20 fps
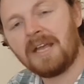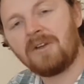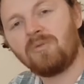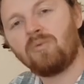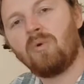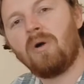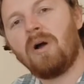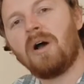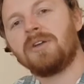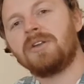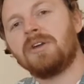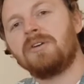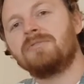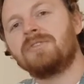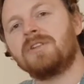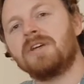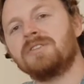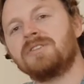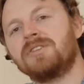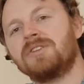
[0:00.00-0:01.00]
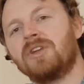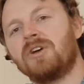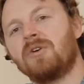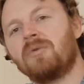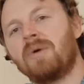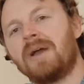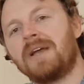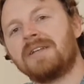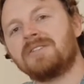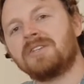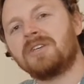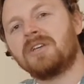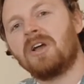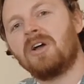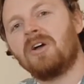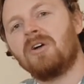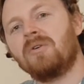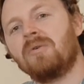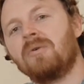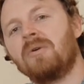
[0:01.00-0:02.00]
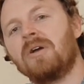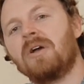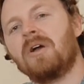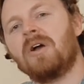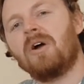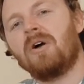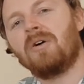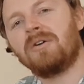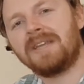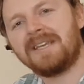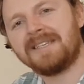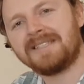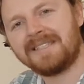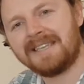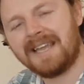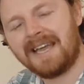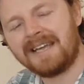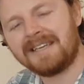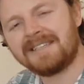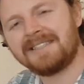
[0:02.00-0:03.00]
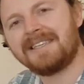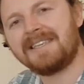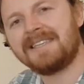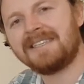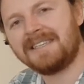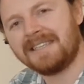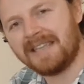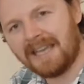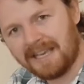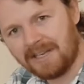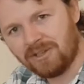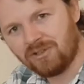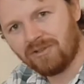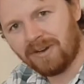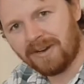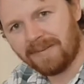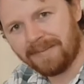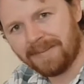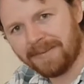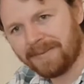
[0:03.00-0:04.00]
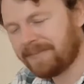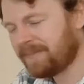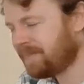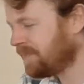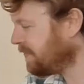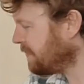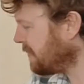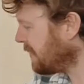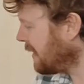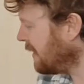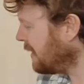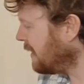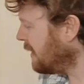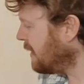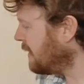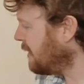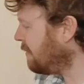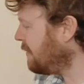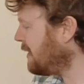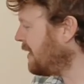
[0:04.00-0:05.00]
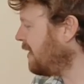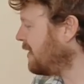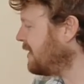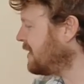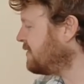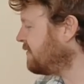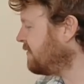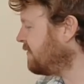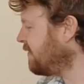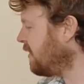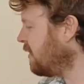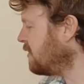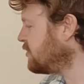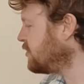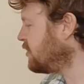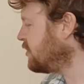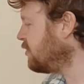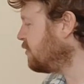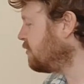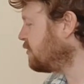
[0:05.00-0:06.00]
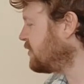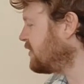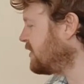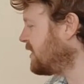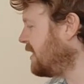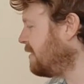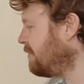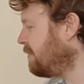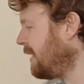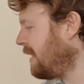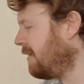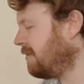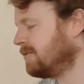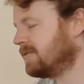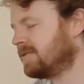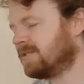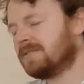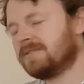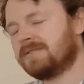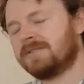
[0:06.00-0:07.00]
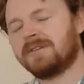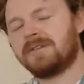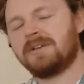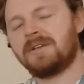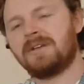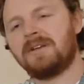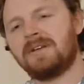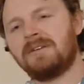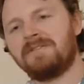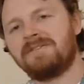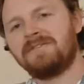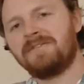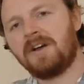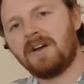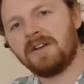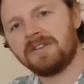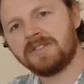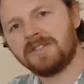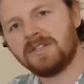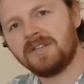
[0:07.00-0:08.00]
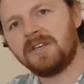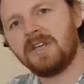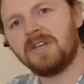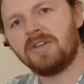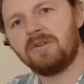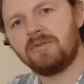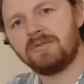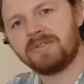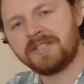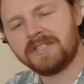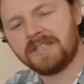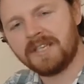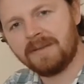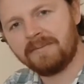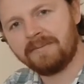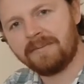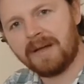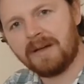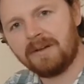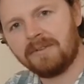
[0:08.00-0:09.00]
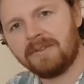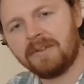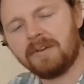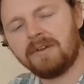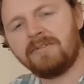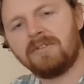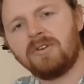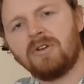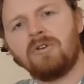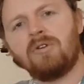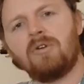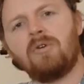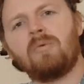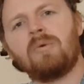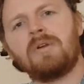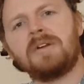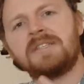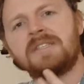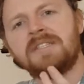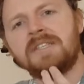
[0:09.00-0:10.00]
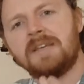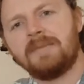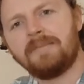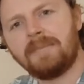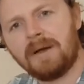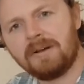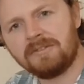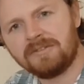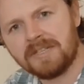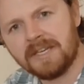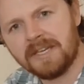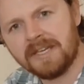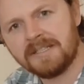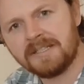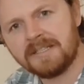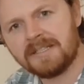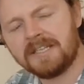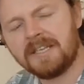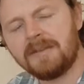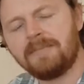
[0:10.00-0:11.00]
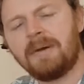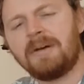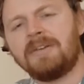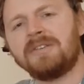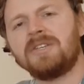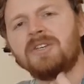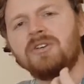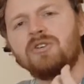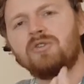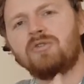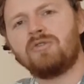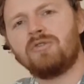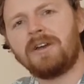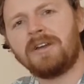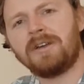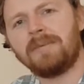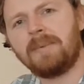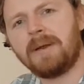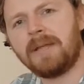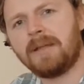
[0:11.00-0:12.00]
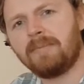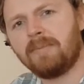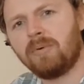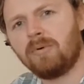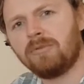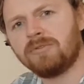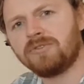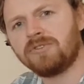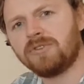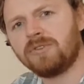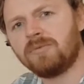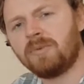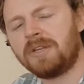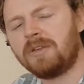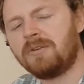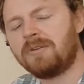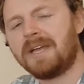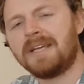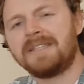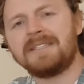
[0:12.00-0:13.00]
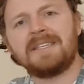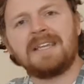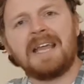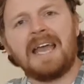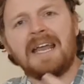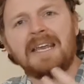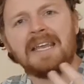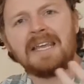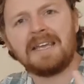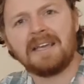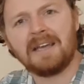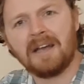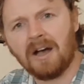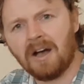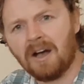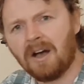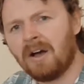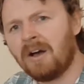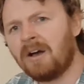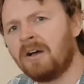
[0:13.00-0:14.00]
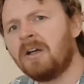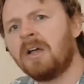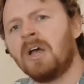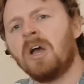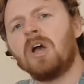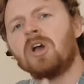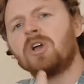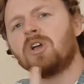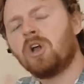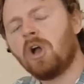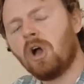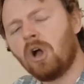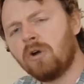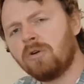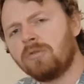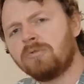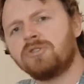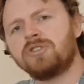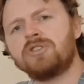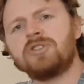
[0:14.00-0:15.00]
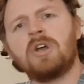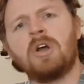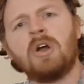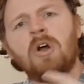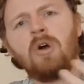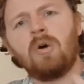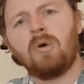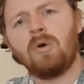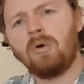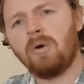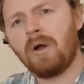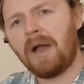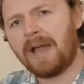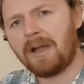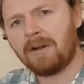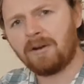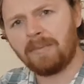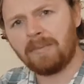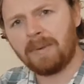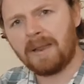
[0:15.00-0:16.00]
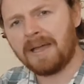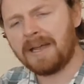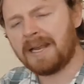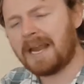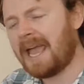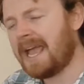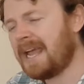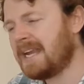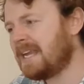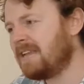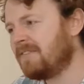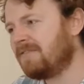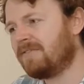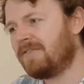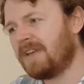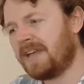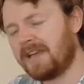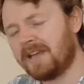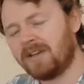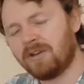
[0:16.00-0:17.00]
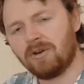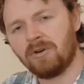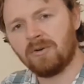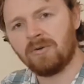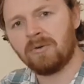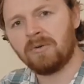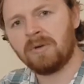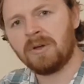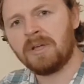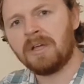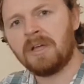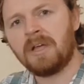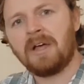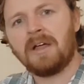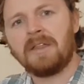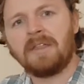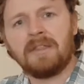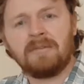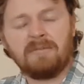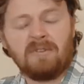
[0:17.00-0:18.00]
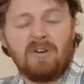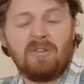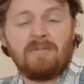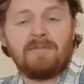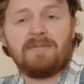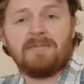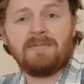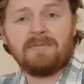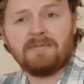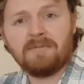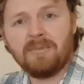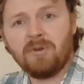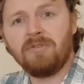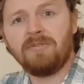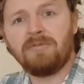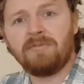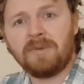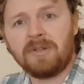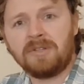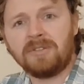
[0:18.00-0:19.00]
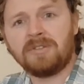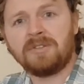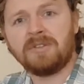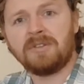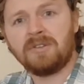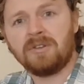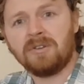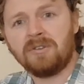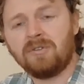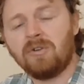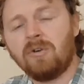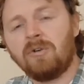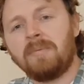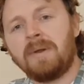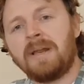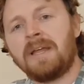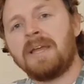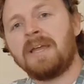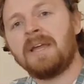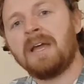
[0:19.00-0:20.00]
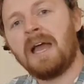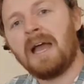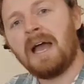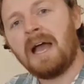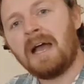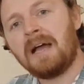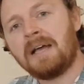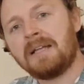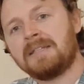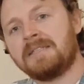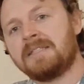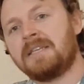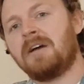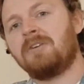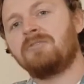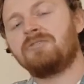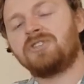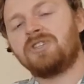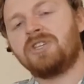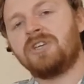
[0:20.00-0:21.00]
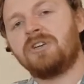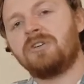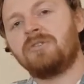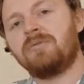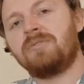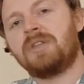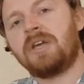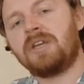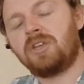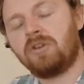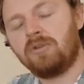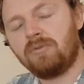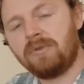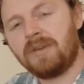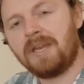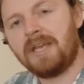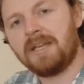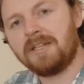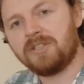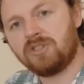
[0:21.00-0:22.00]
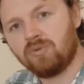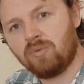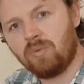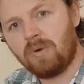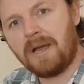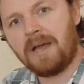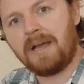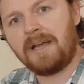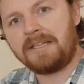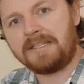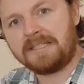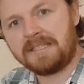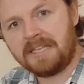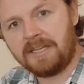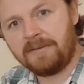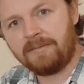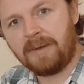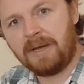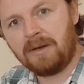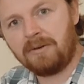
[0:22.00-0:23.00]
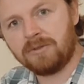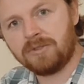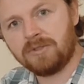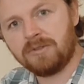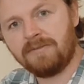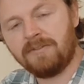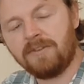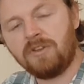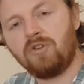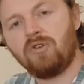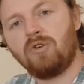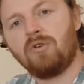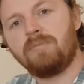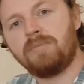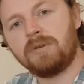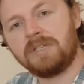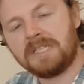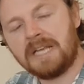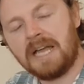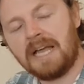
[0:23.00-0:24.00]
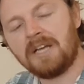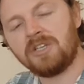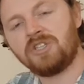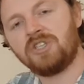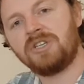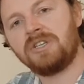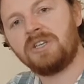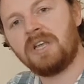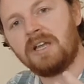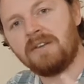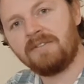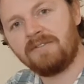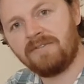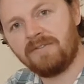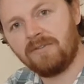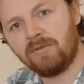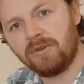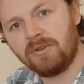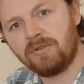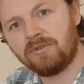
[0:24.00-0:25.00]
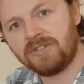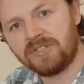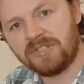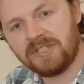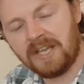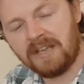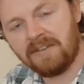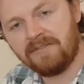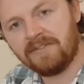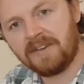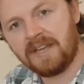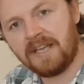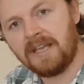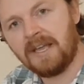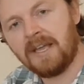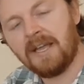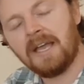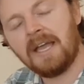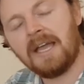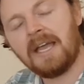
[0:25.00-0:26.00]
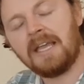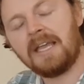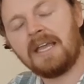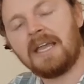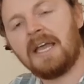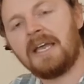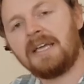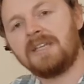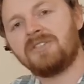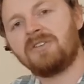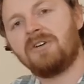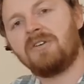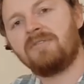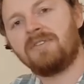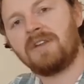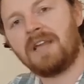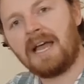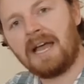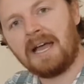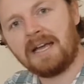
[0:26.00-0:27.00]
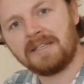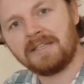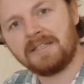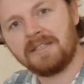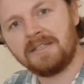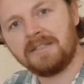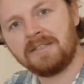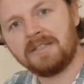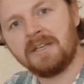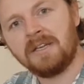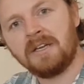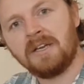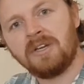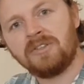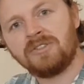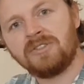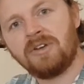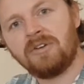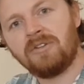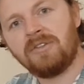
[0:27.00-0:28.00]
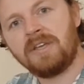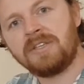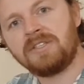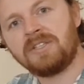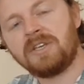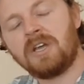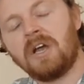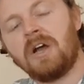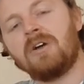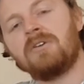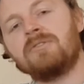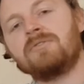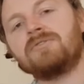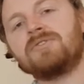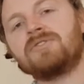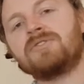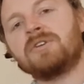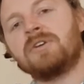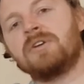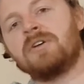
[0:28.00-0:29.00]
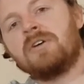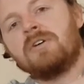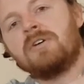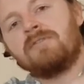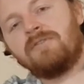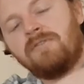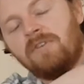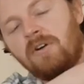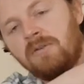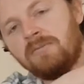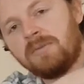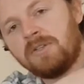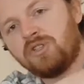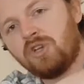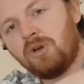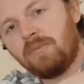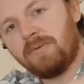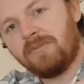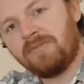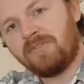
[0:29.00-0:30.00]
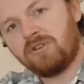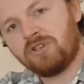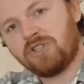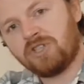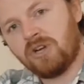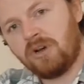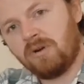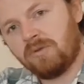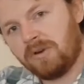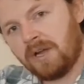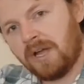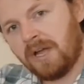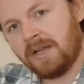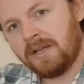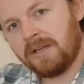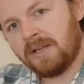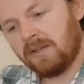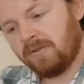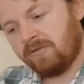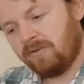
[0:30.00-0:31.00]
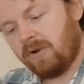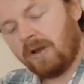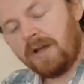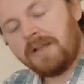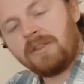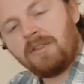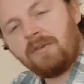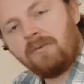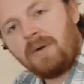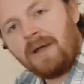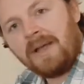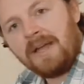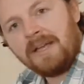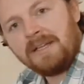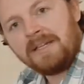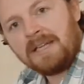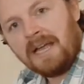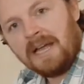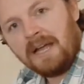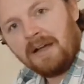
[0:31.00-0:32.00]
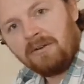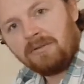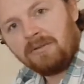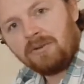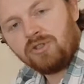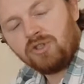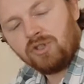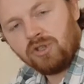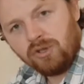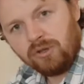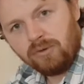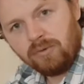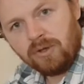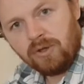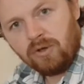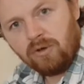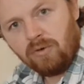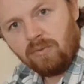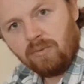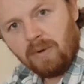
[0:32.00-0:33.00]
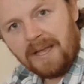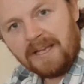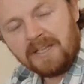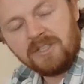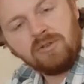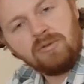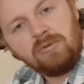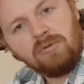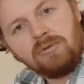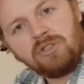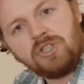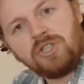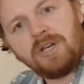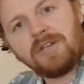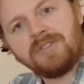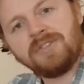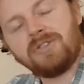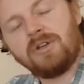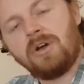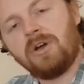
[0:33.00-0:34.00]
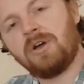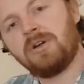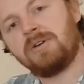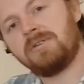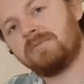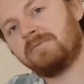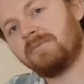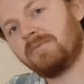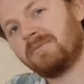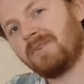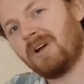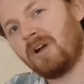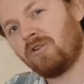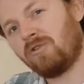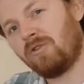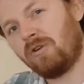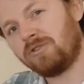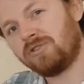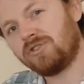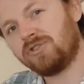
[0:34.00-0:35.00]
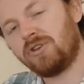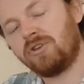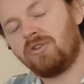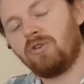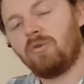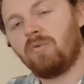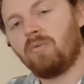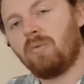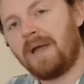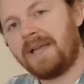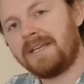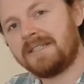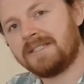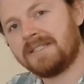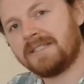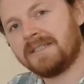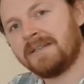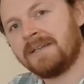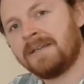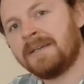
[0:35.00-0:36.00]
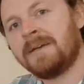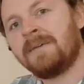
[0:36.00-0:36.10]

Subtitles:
Eduardo doesn't know where to go on his next day trip. Number 9 is fasten your seatbelt. Fasten your seatbelt. Now, if you don't know what a seatbelt is, a seatbelt is incredibly important when you get in any car, coach or aeroplane. Any vehicle of movement normally tells you that you need to wear a seatbelt for your protection and for your safety in case of an accident. So this goes from the top of your shoulder right the way down to your waist, or just across your waist.